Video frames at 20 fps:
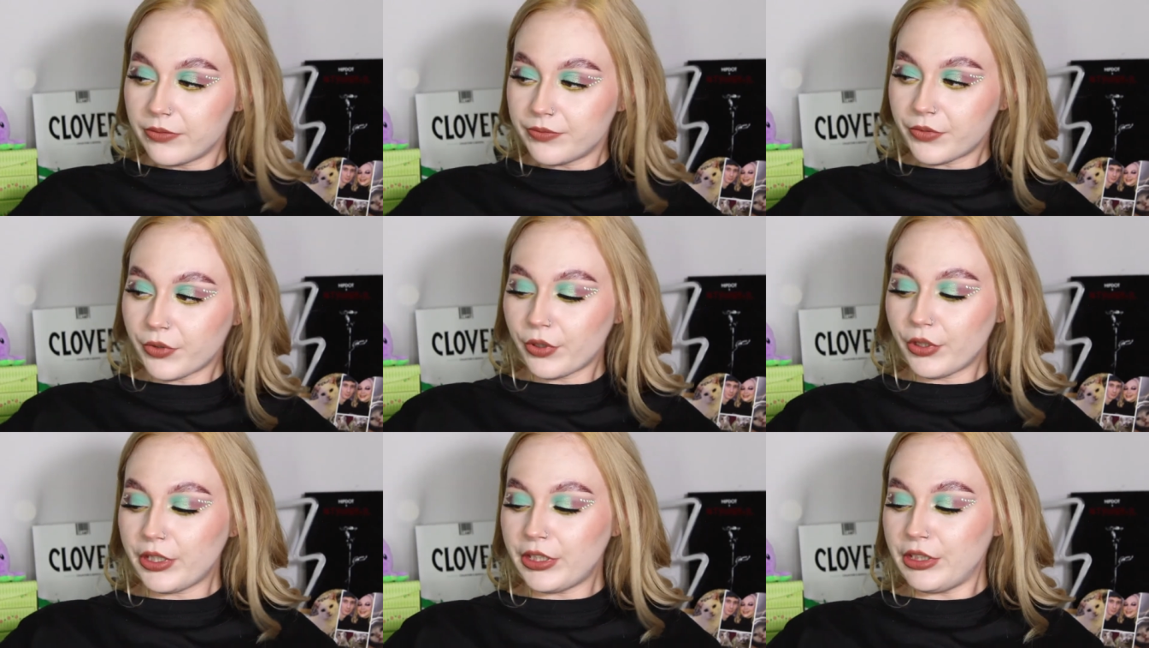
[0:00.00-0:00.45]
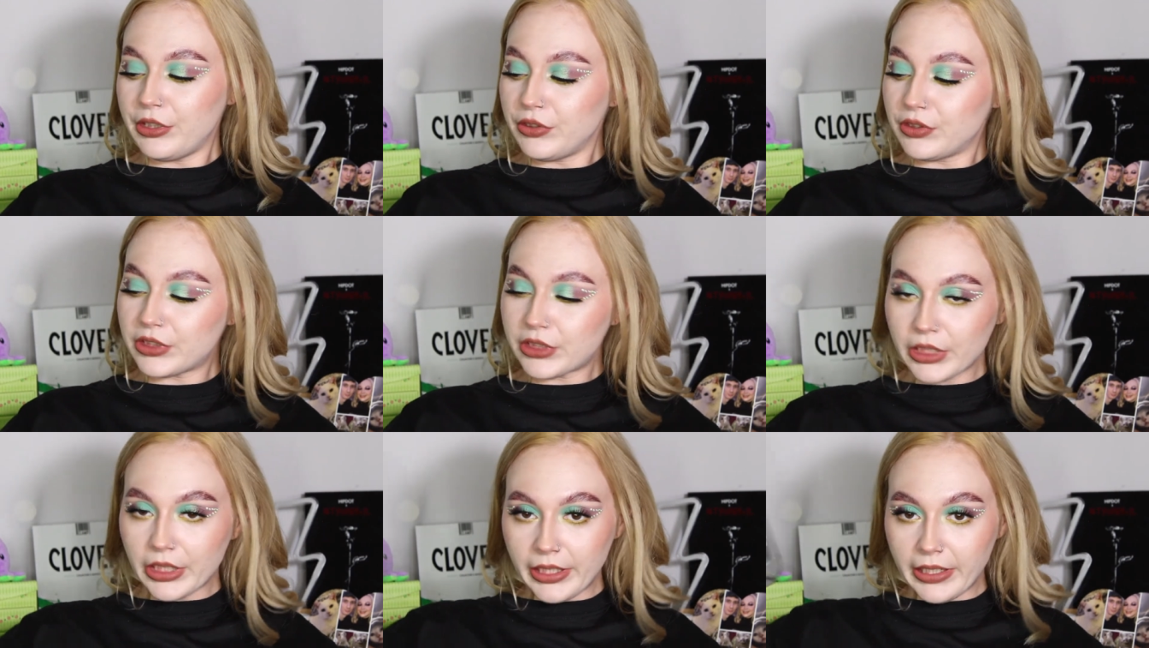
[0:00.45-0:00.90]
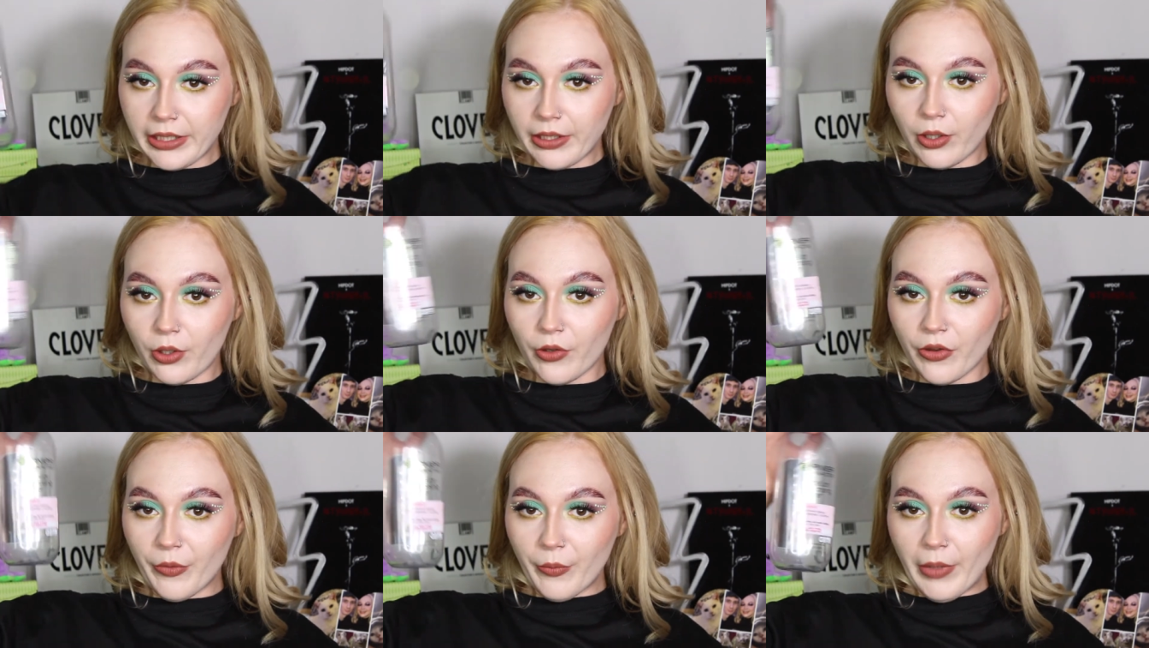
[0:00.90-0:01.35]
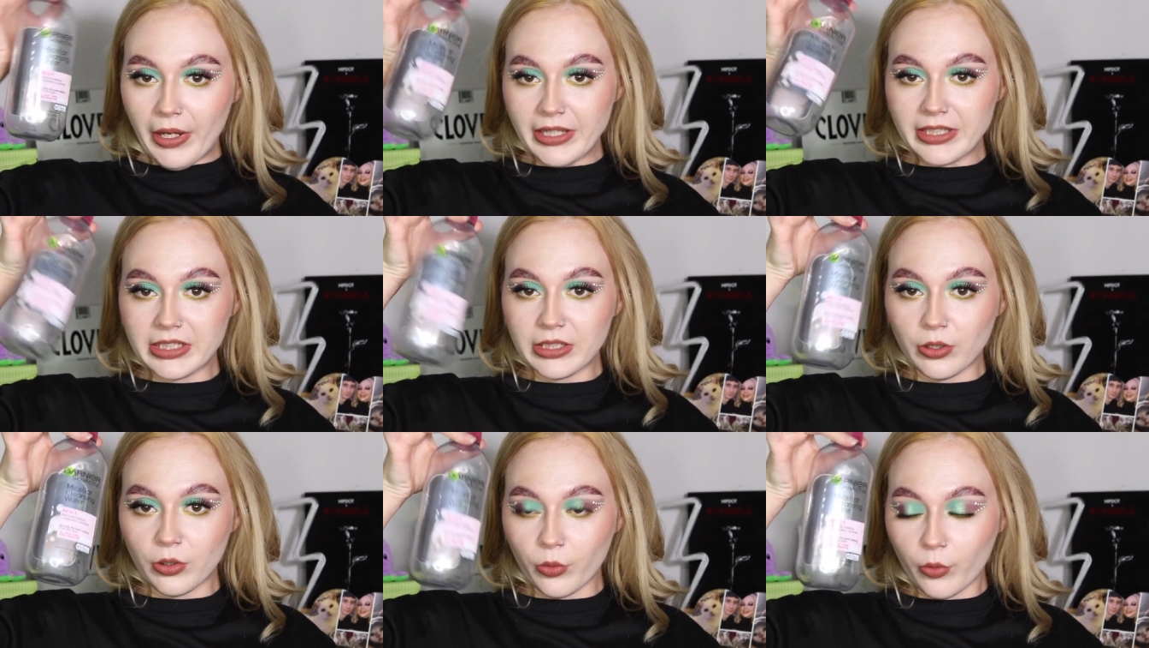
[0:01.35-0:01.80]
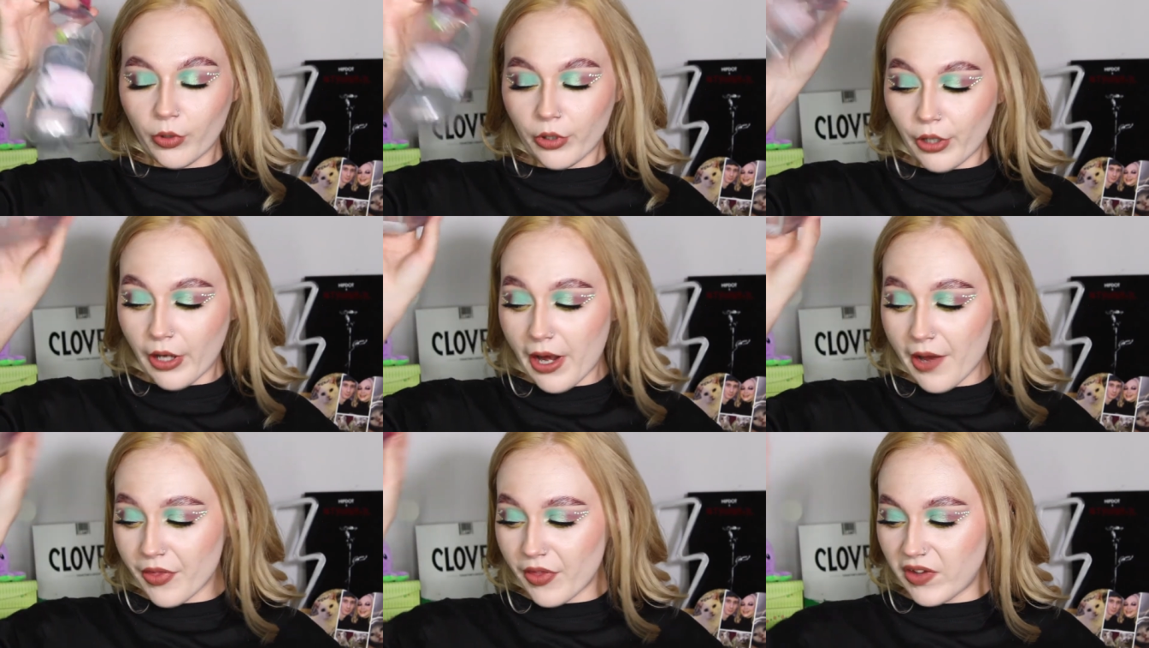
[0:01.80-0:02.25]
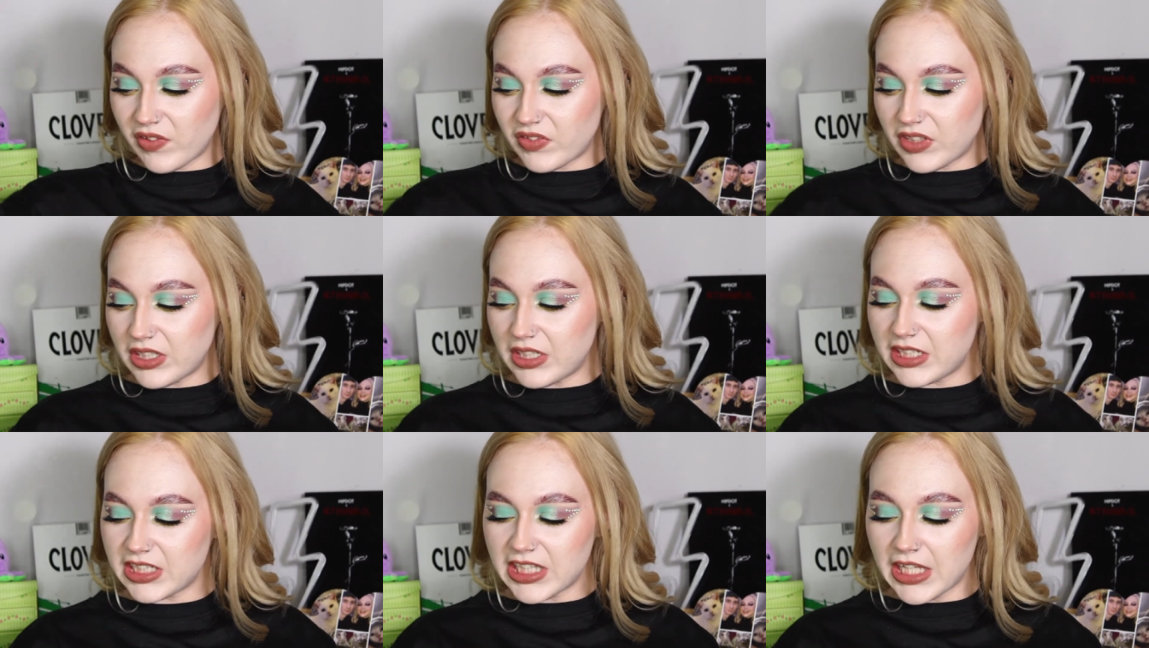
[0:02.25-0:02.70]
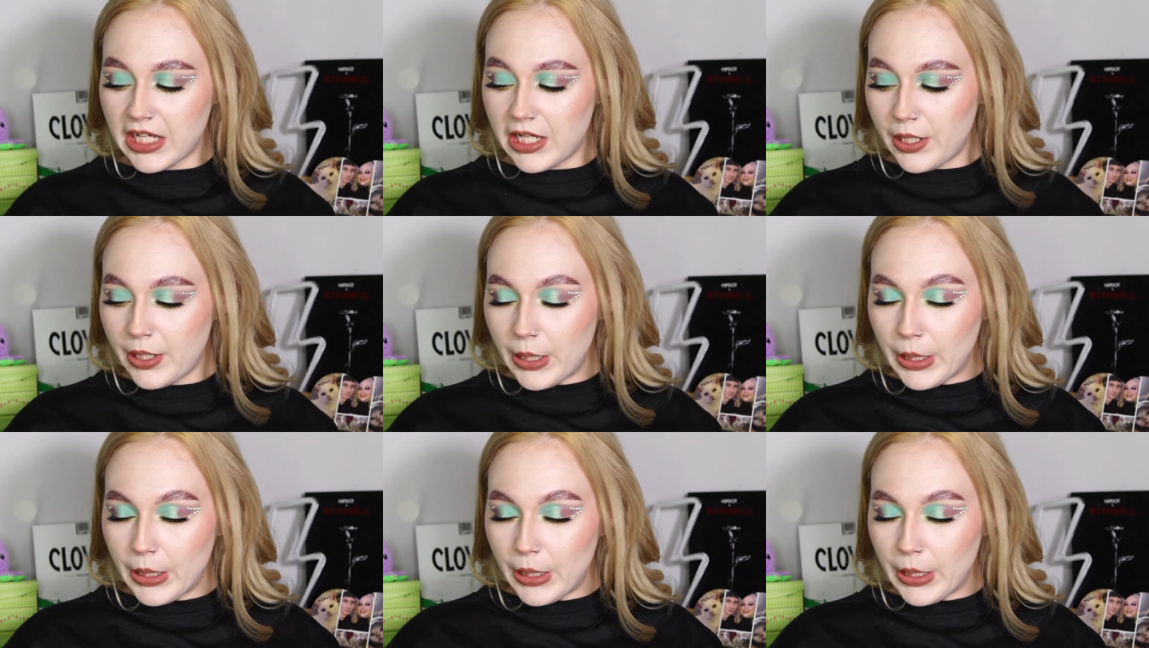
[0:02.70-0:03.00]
we're going to use like all the micellar water I had left in this, I'm